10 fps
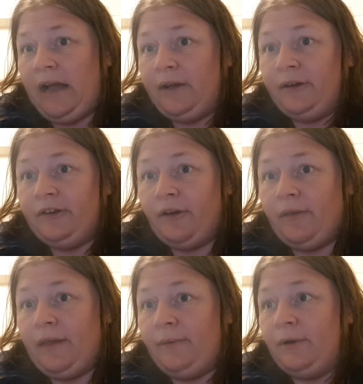And,
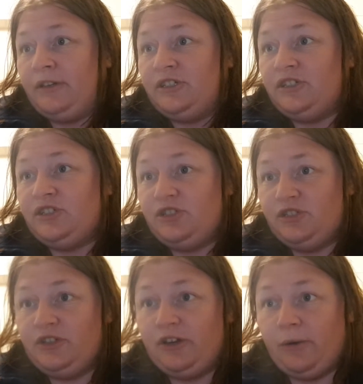they
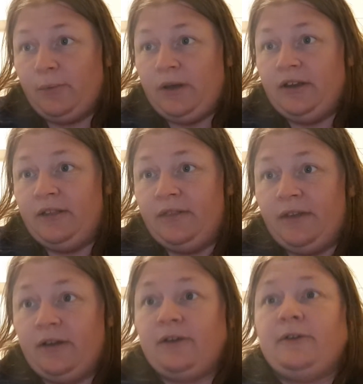went in
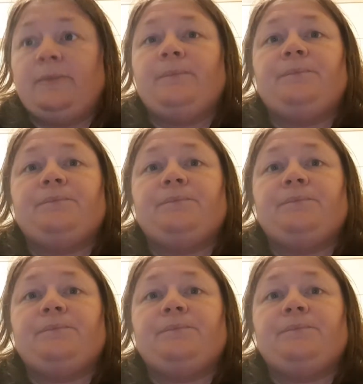there.